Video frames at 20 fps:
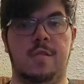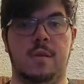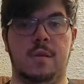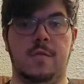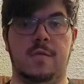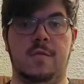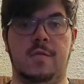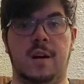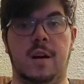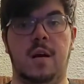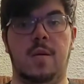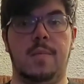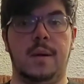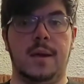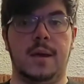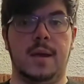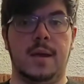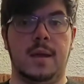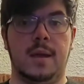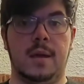from the very
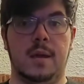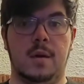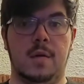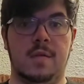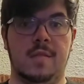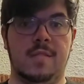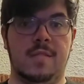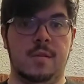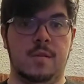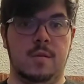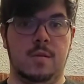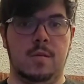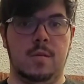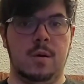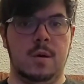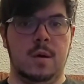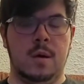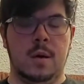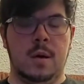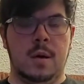beginning, goes through
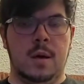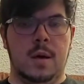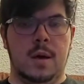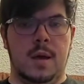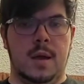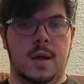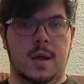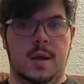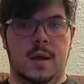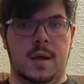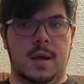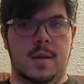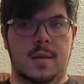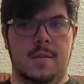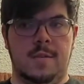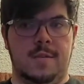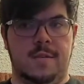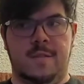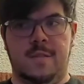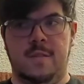any kind
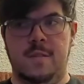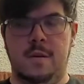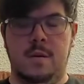of